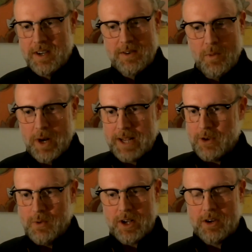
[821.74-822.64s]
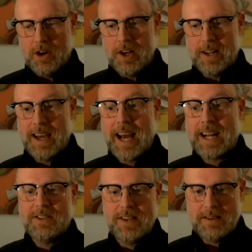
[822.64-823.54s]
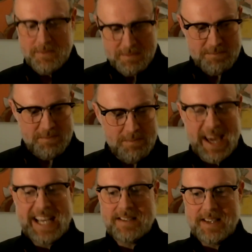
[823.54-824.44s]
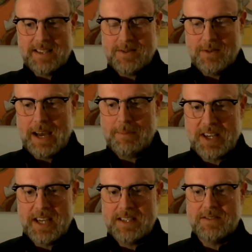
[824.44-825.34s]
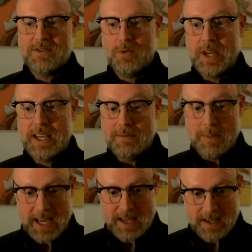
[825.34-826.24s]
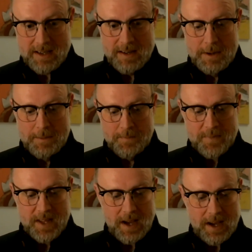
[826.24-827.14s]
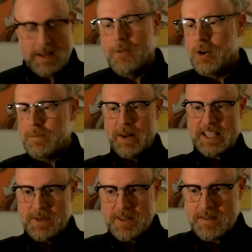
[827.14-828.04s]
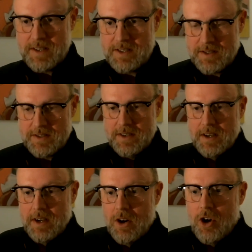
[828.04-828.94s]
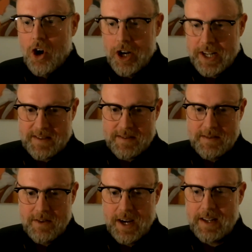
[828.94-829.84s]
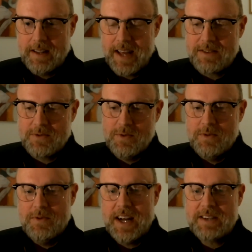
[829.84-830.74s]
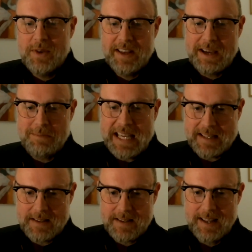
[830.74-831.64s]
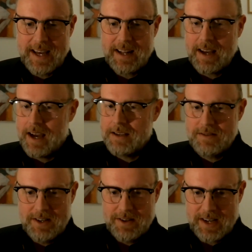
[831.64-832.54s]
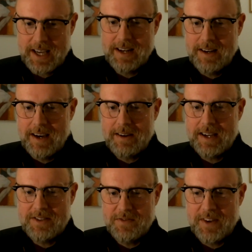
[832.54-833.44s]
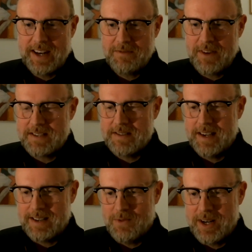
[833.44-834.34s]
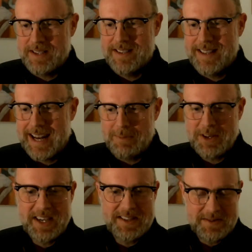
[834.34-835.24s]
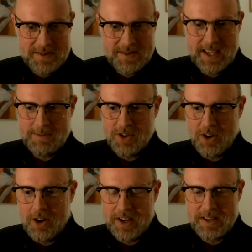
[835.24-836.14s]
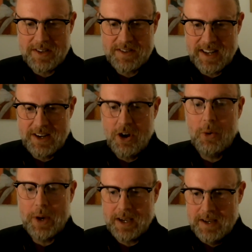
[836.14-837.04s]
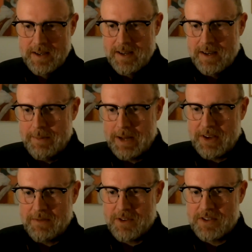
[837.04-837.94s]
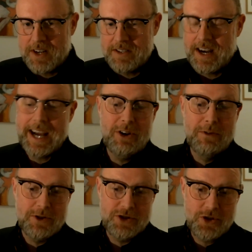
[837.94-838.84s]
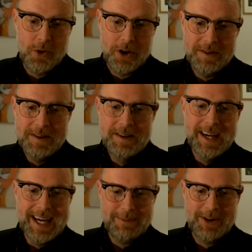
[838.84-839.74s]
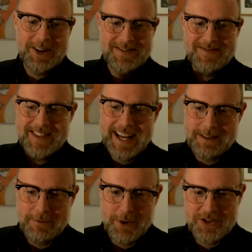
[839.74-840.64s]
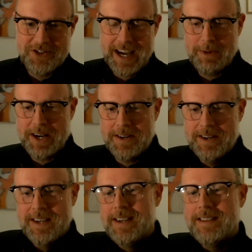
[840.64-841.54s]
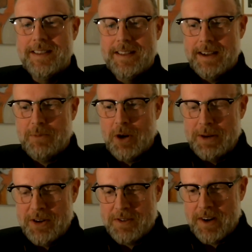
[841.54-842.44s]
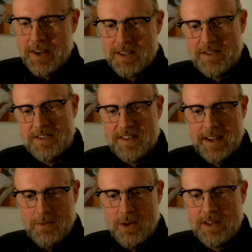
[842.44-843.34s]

whatever you want to call it actually makes sense to the application. So we can make uh, informed placement decisions on it, right? And that's that's where they meet. And that I, you know, again, I, I just find it fascinating. What is it that application teams are interested in knowing about the infrastructure? I know for sure, I'm going to take the first jab here. They're probably not very interested in what